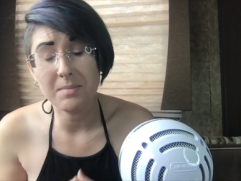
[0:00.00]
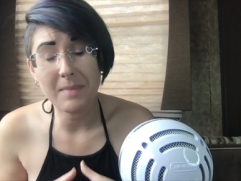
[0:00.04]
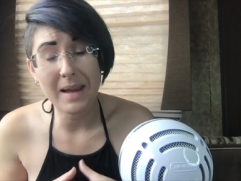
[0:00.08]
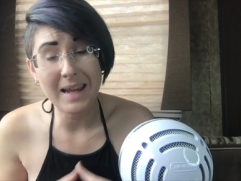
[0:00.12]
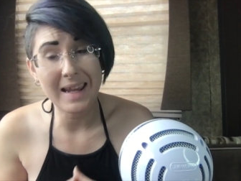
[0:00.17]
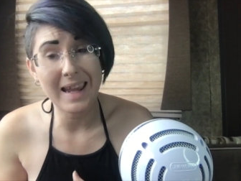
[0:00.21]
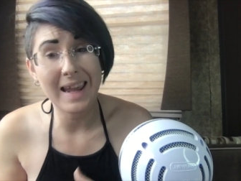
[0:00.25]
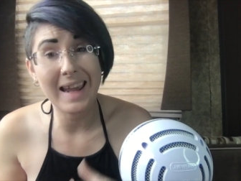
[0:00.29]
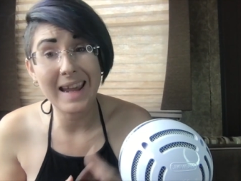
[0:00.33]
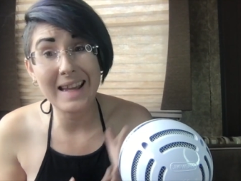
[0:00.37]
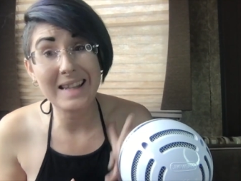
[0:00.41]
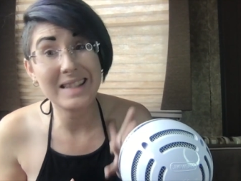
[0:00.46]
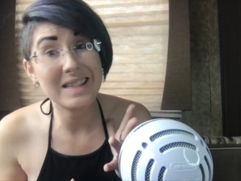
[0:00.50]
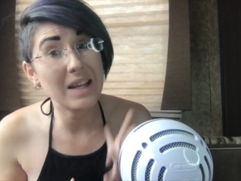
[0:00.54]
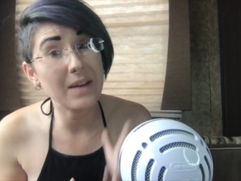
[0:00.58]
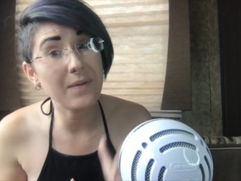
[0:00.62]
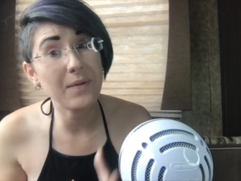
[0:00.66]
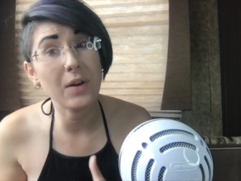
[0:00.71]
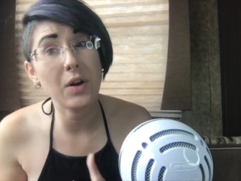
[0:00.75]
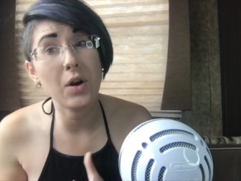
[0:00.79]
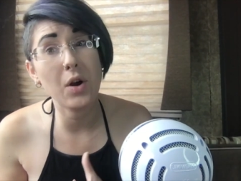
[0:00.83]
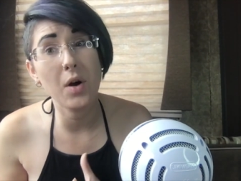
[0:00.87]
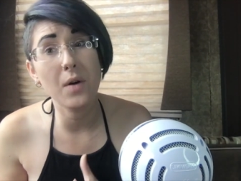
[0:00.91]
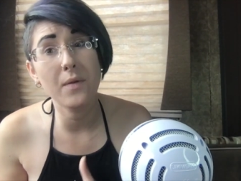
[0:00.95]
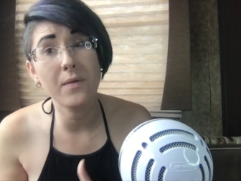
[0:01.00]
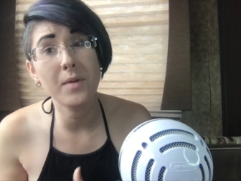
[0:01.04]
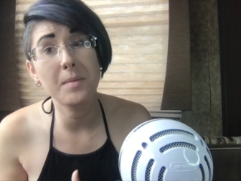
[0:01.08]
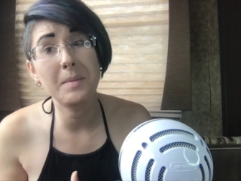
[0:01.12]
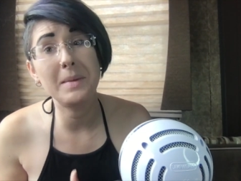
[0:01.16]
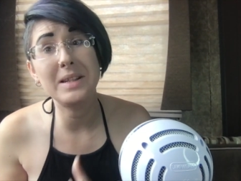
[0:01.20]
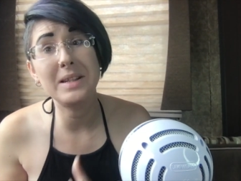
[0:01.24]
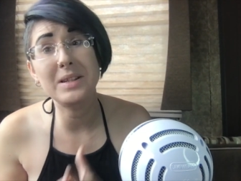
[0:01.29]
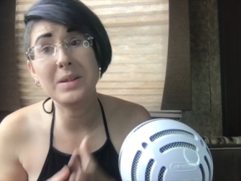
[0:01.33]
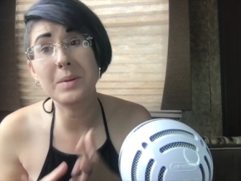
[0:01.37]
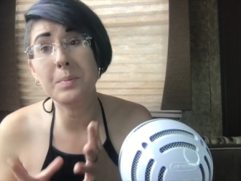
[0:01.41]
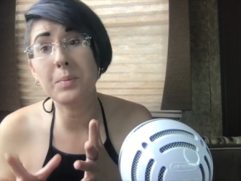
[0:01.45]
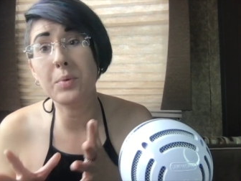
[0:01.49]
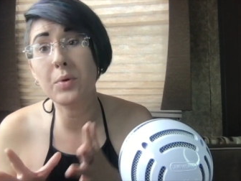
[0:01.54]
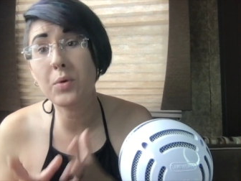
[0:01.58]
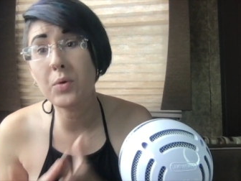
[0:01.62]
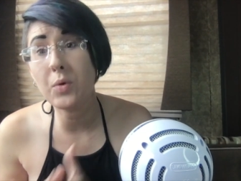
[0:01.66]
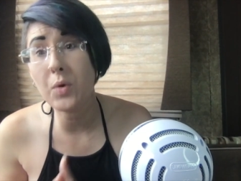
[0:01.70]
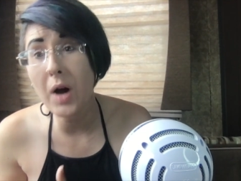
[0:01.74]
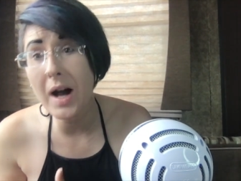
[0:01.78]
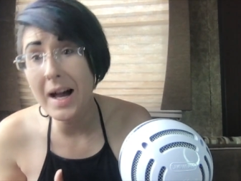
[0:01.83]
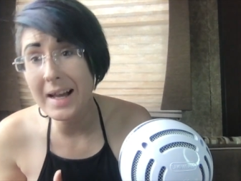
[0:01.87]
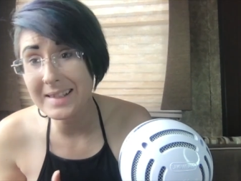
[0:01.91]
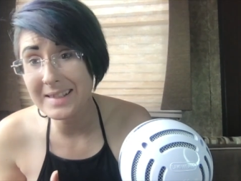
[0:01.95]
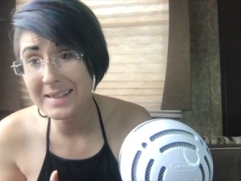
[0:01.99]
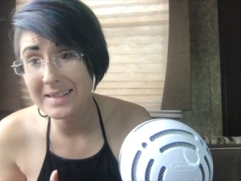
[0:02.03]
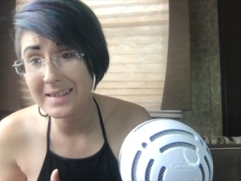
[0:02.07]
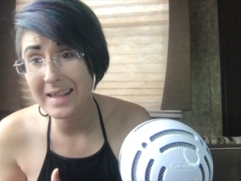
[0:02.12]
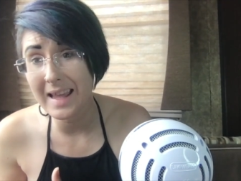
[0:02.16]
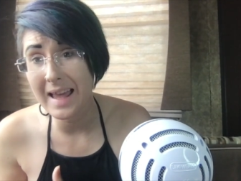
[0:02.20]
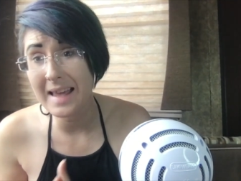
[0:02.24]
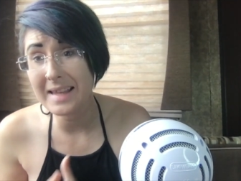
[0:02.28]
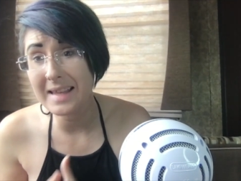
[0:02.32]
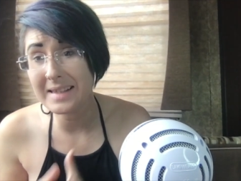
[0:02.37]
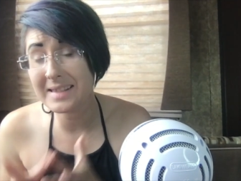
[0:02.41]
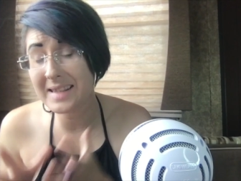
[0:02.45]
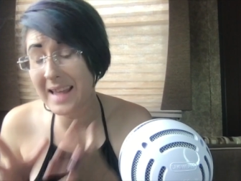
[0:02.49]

making it difficult for me to process